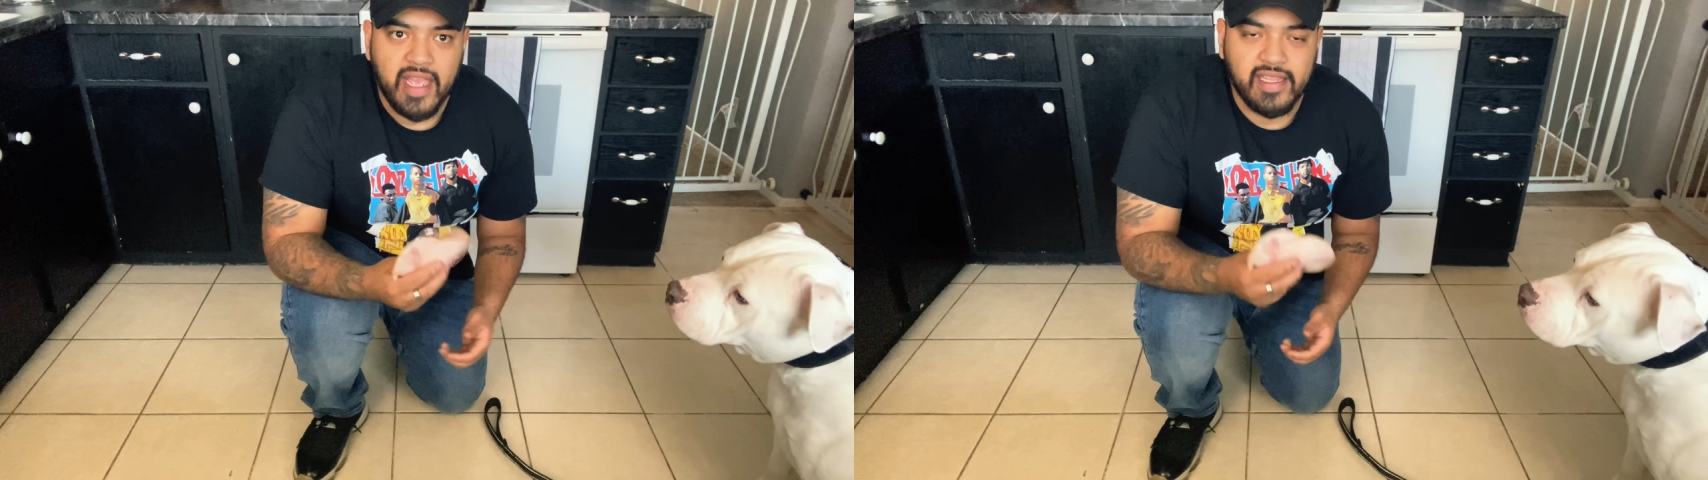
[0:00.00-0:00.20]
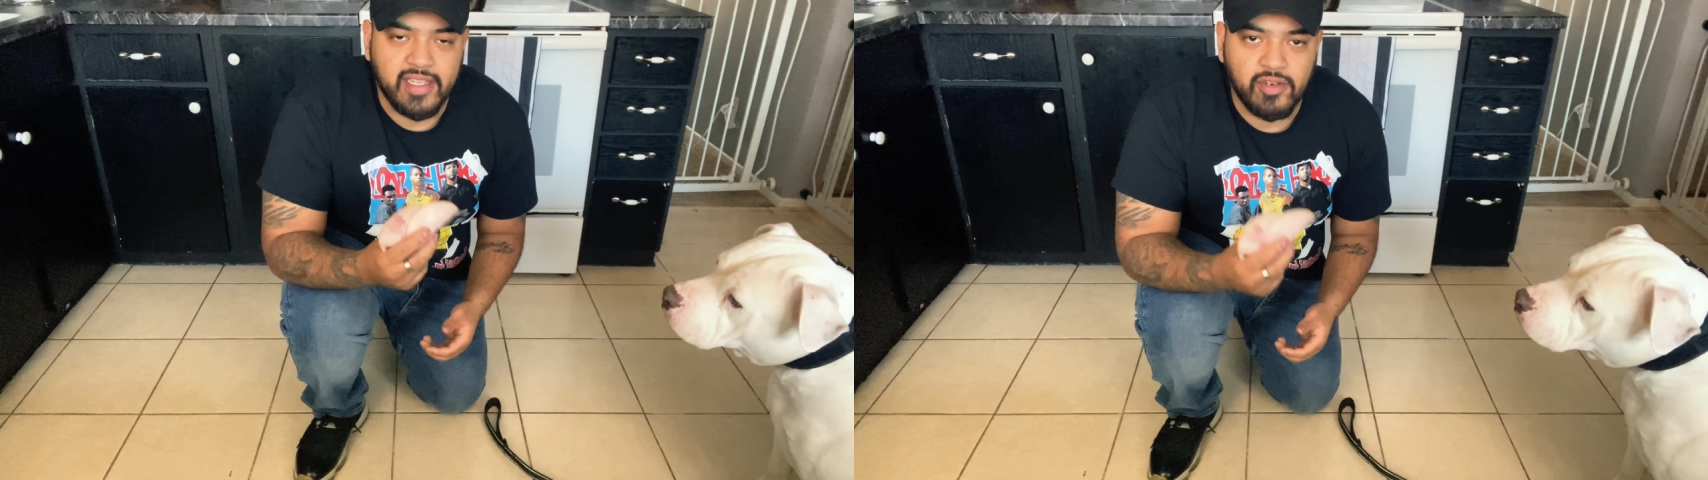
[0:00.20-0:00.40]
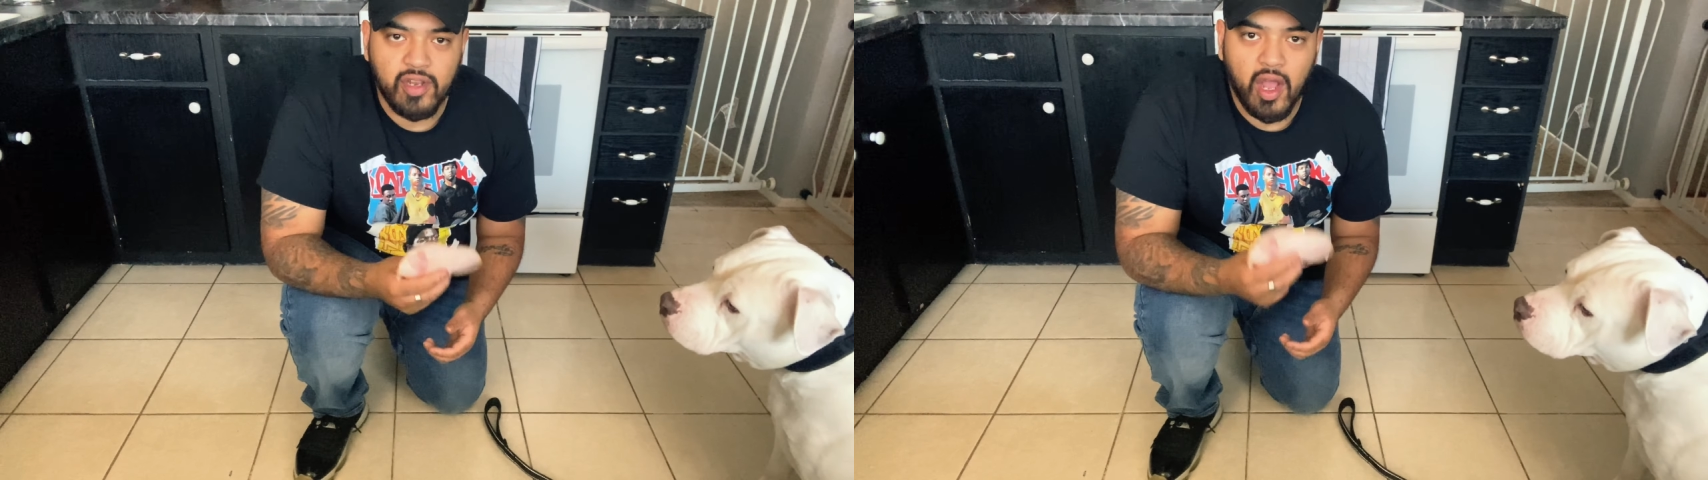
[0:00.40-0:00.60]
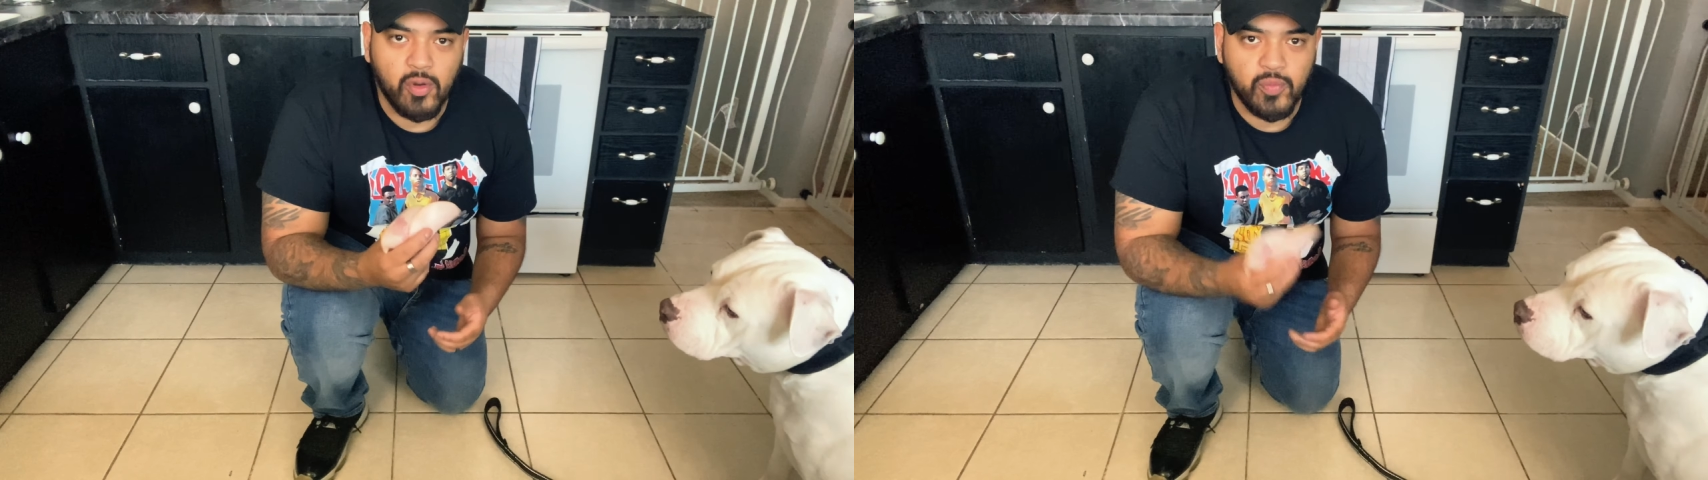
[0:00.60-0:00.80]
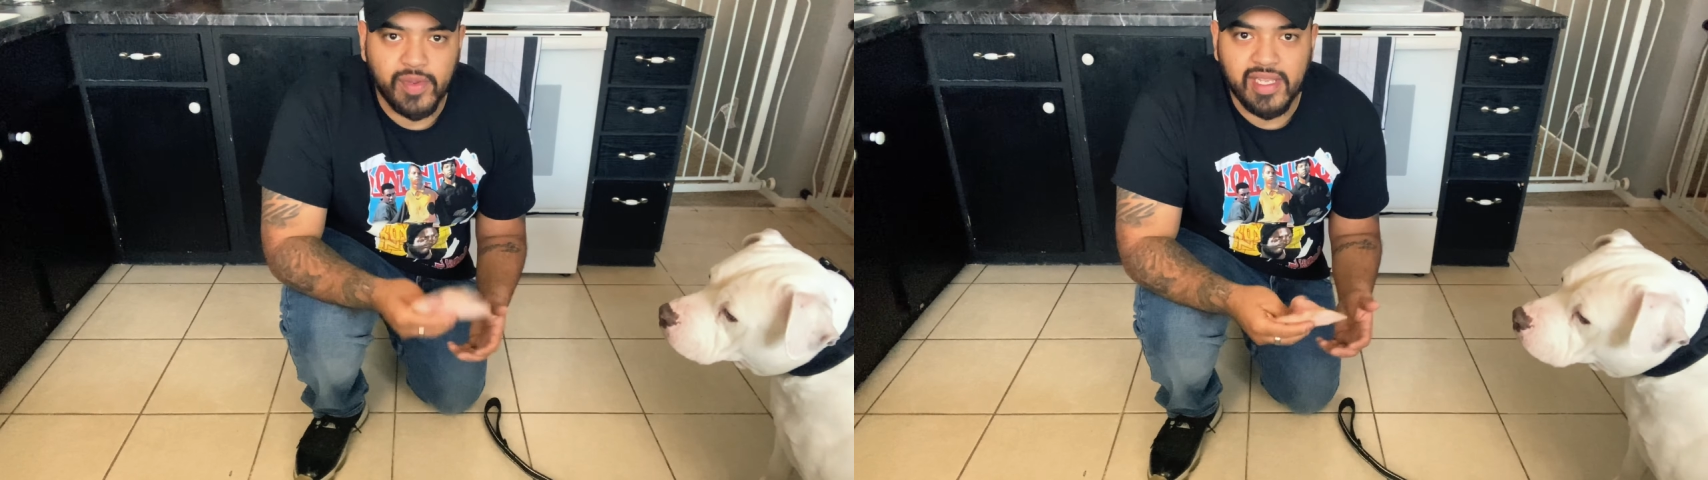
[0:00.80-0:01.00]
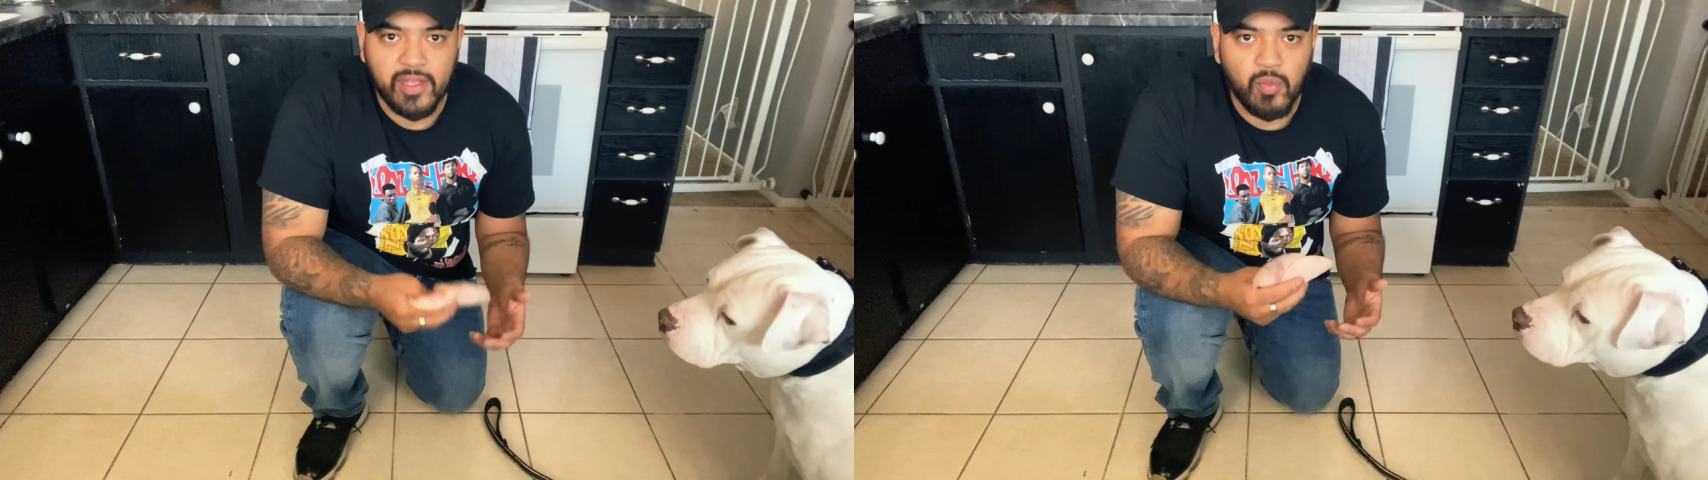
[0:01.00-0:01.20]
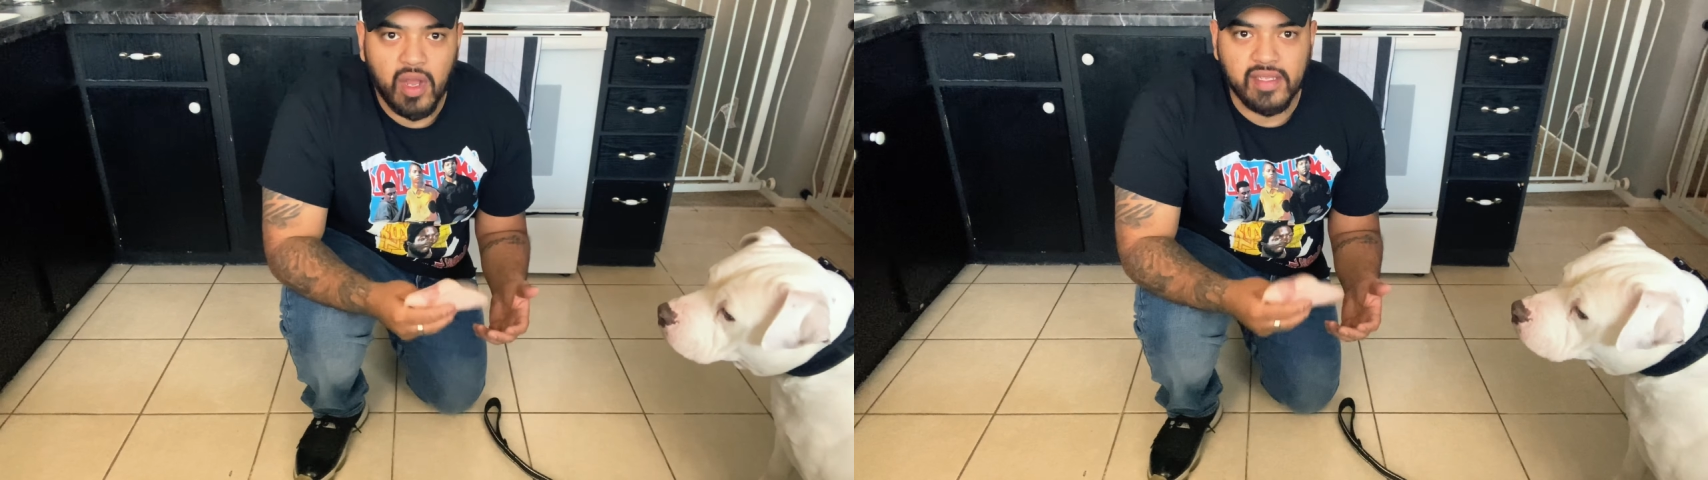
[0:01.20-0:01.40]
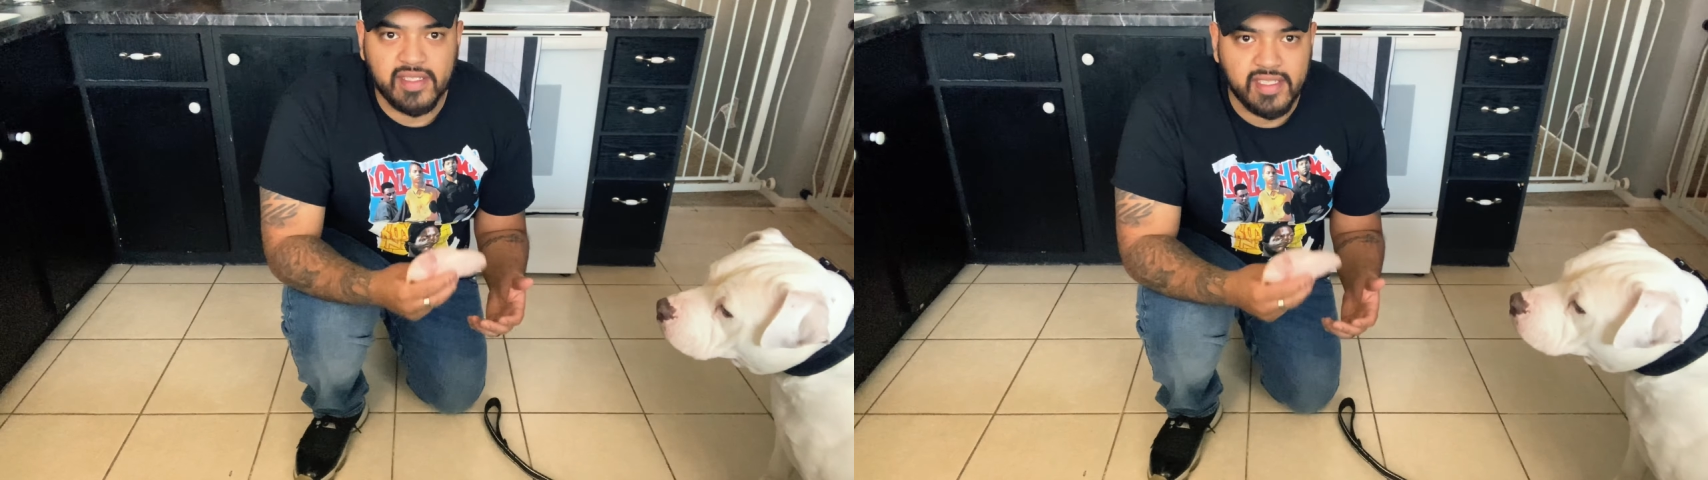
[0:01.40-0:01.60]
that your dog really
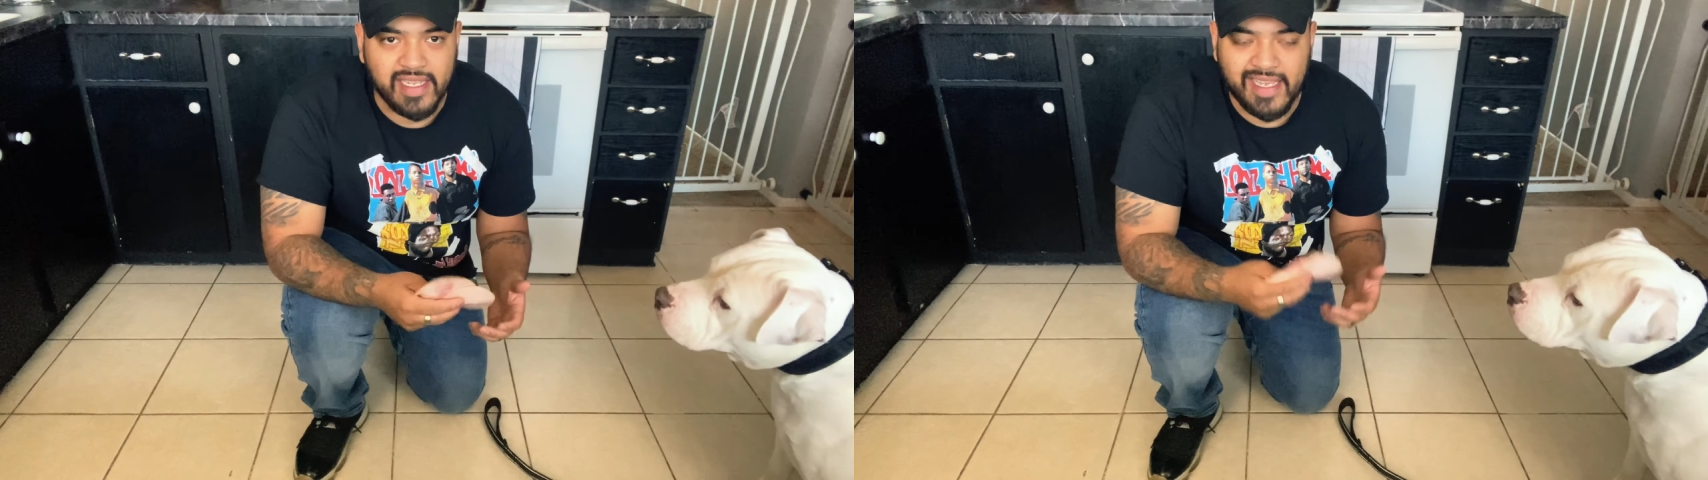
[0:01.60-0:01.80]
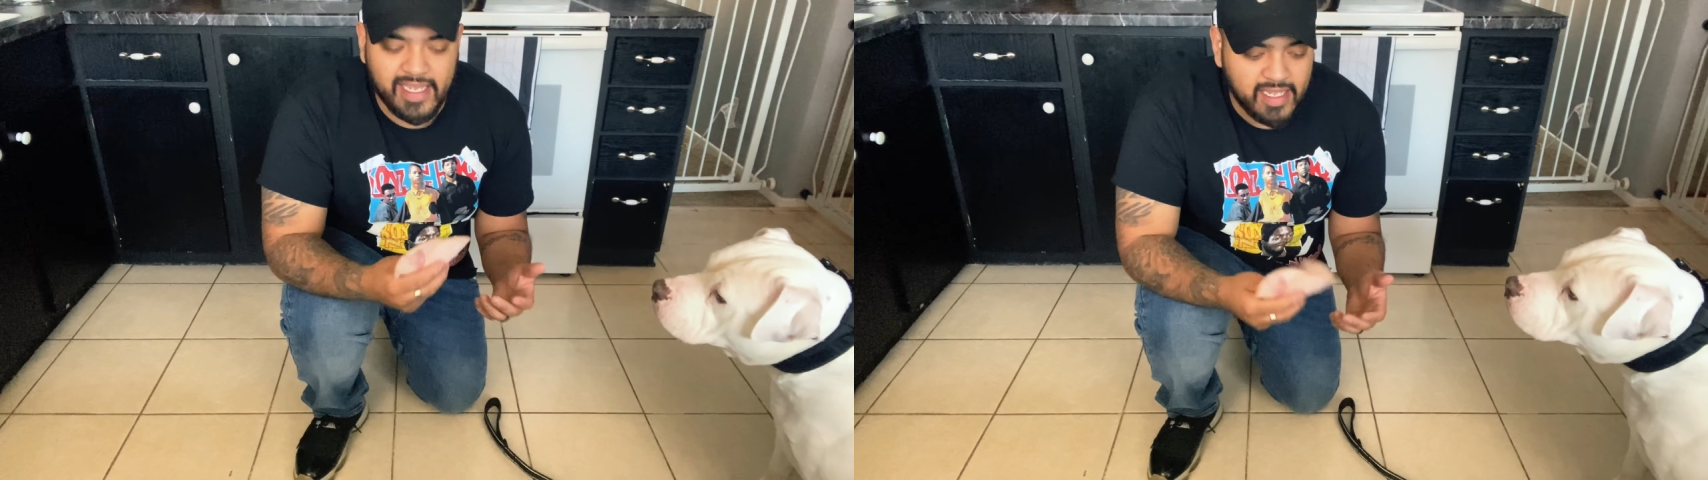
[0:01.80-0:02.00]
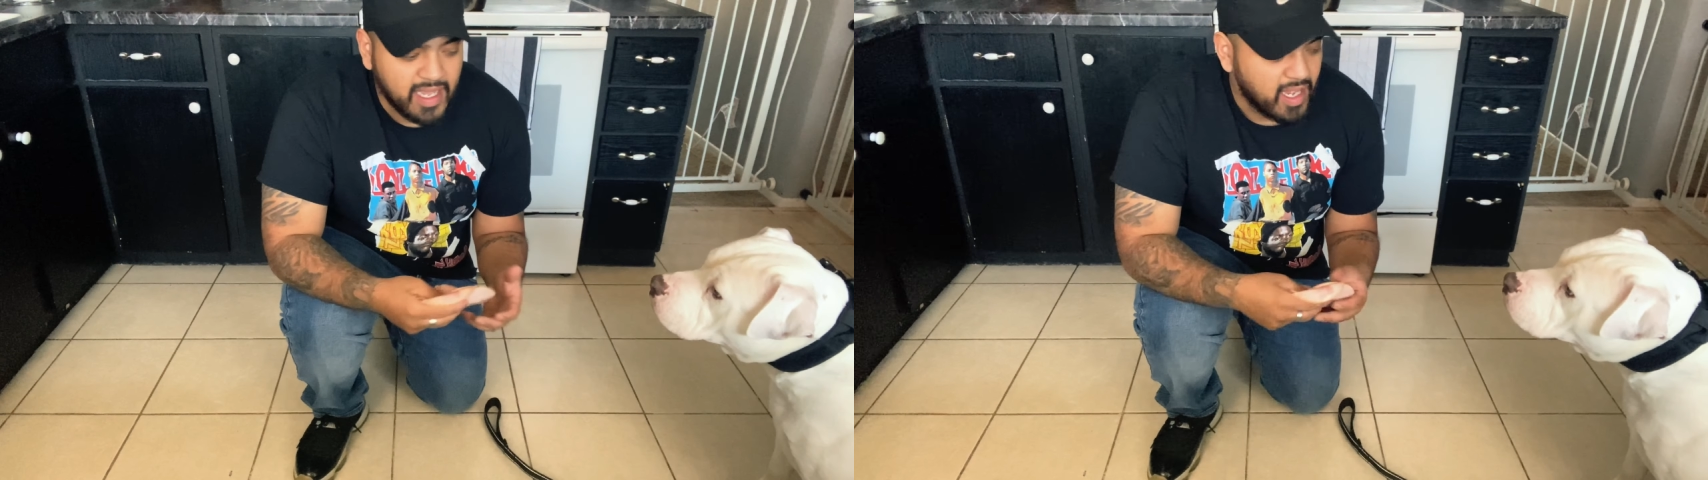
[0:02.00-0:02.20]
wants to eat.